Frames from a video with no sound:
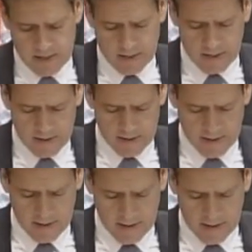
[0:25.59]
Uh,
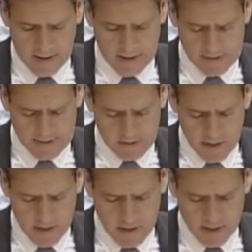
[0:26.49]
and
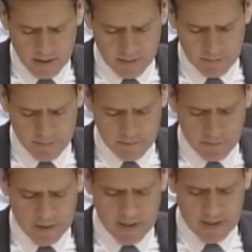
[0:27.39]
um,
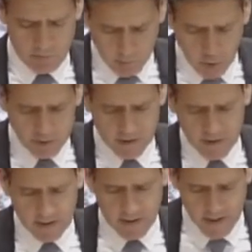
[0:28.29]
by imposing
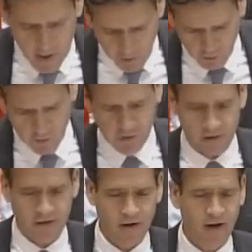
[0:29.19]
yet another
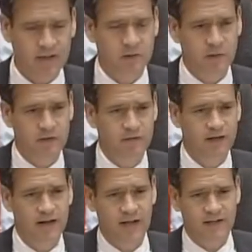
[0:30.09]
cost benefit
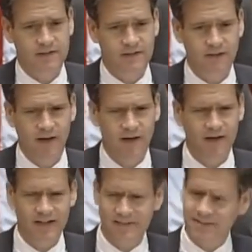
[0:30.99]
analysis on an
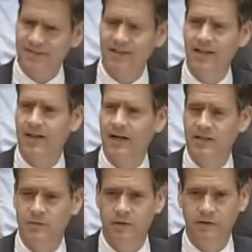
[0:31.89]
existing
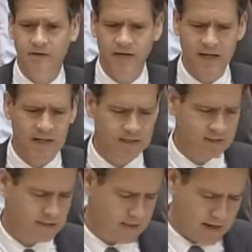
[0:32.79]
cost benefit
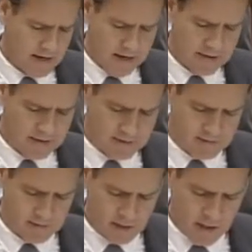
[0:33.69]
analysis, I think
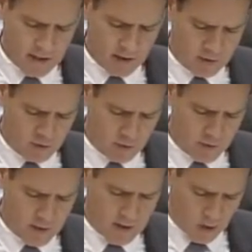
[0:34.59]
doesn't
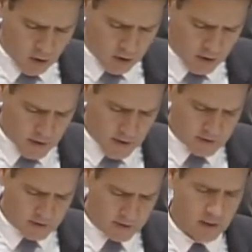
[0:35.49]
contribute at all
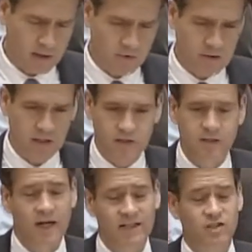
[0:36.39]
to the conversation.
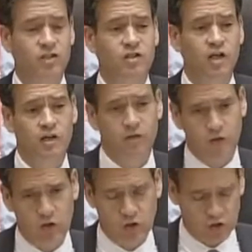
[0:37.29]
It's just a
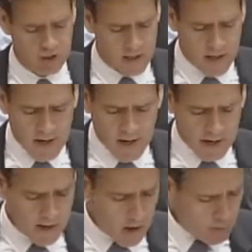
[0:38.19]
diversion. Uh,
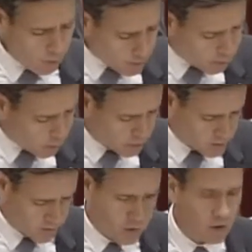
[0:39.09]
more
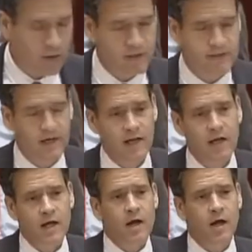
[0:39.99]
importantly, though, is that,
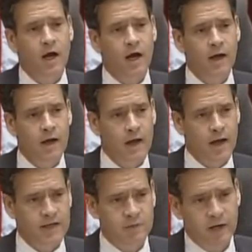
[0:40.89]
uh,
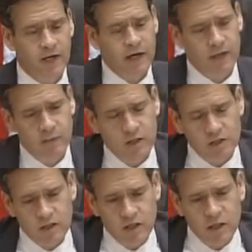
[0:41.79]
as my colleague
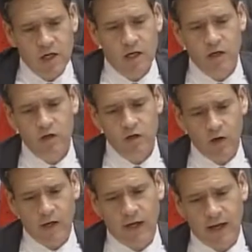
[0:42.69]
mentioned, New
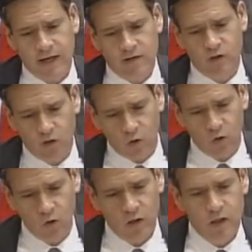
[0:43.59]
York has a
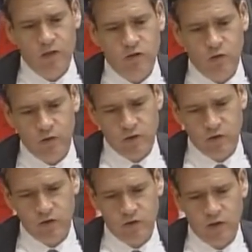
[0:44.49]
goal to
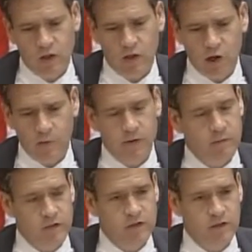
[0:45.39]
reduce carbon
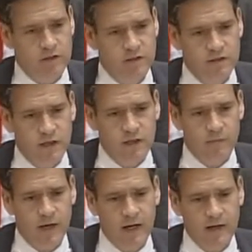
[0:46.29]
emissions
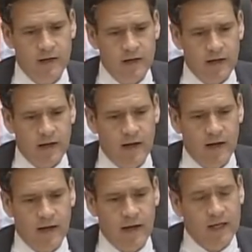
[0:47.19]
by
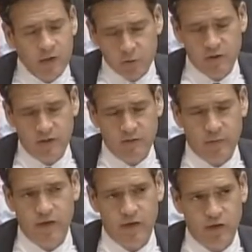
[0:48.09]
80% uh,
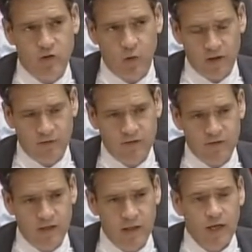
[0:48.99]
by the year
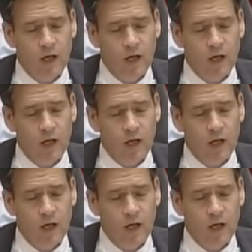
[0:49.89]
2050.